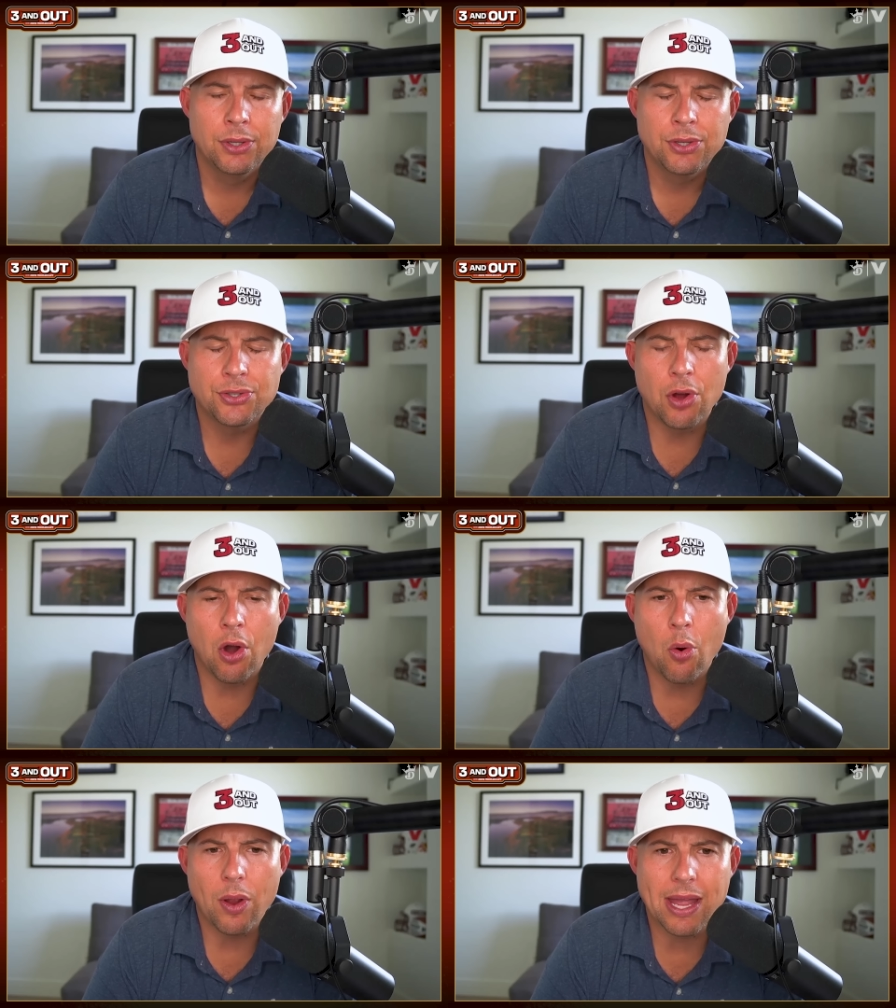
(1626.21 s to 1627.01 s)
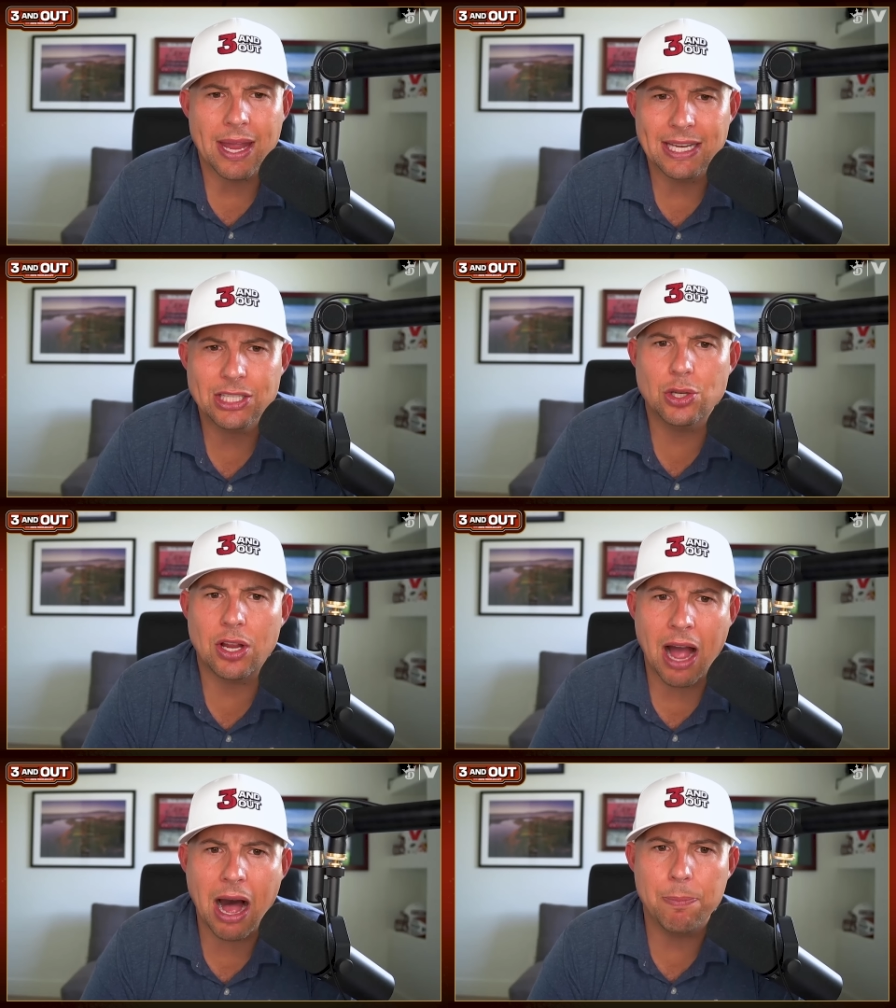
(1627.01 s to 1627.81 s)
So it gets too
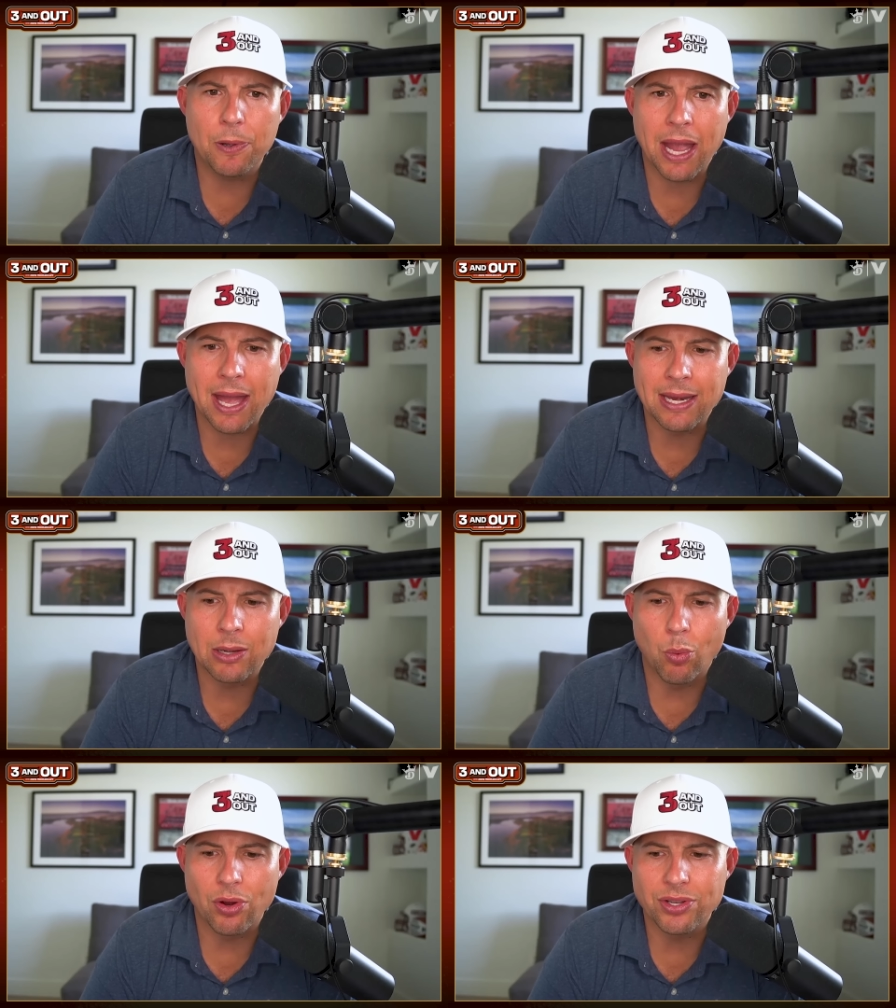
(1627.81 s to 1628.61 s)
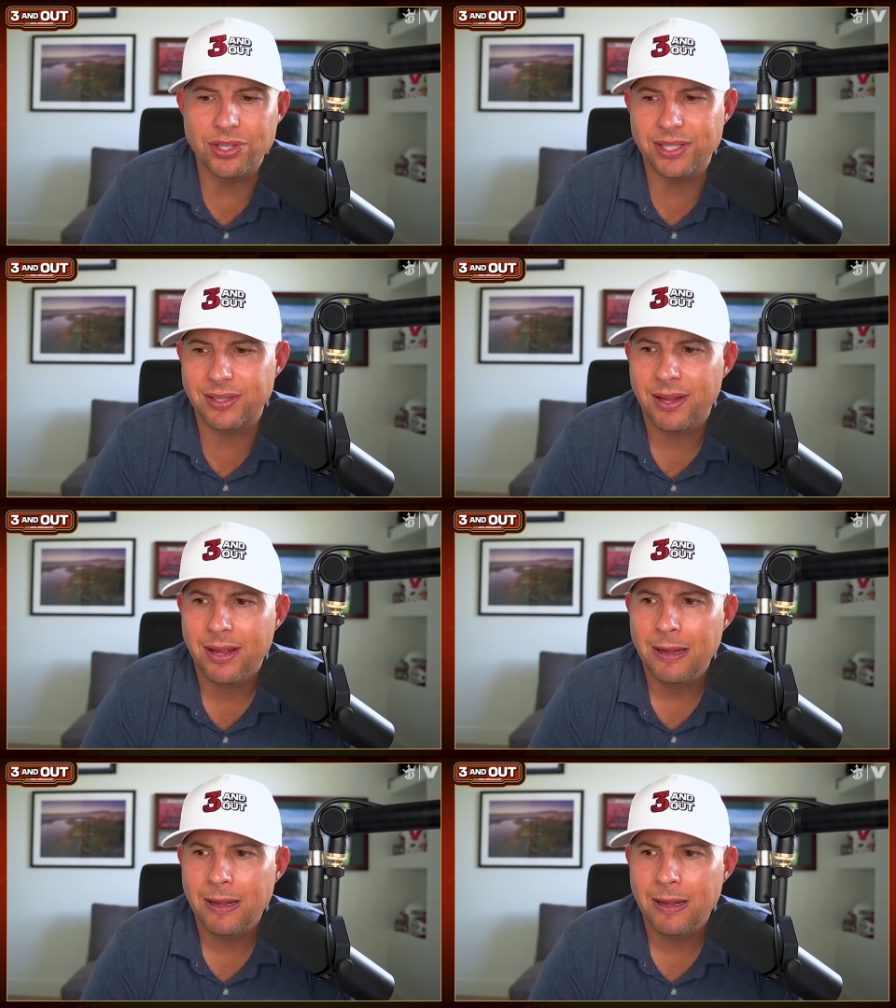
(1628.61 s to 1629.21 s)
complicated where you just,